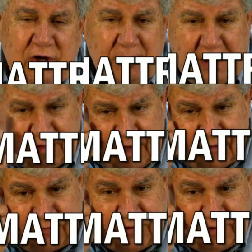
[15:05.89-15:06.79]
You'll make
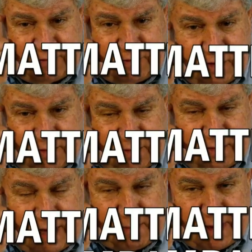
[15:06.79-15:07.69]

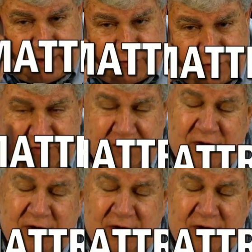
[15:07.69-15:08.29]
that mattress